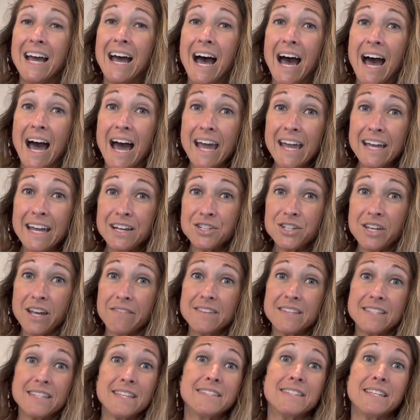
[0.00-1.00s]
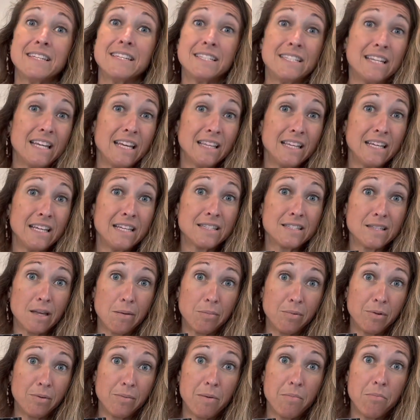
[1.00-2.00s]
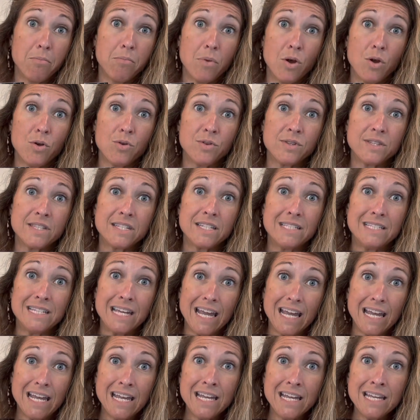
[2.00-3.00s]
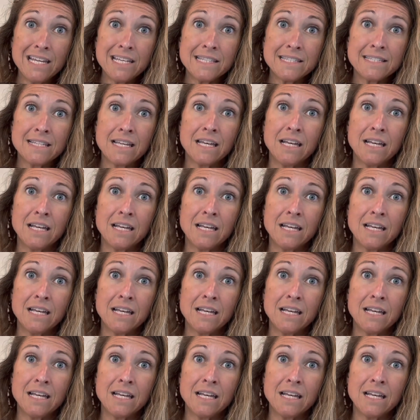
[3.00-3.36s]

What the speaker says: actually have this as a daily supplement most days.